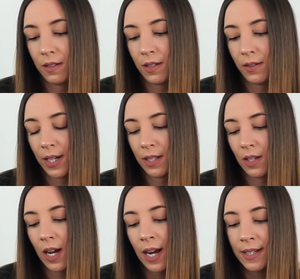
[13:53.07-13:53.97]
Alright,
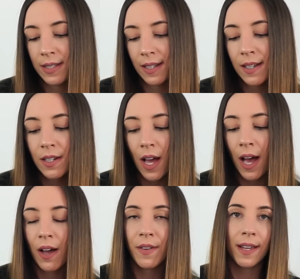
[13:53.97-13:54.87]
I did
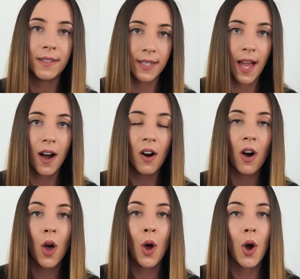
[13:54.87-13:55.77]
have a
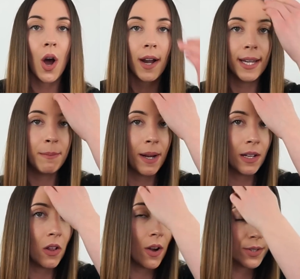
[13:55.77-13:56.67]
sale in my
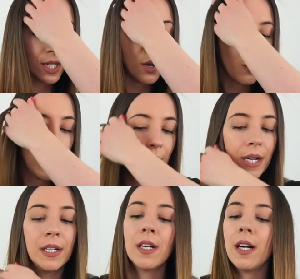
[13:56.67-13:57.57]
closet
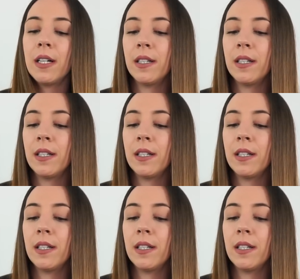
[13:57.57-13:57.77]
where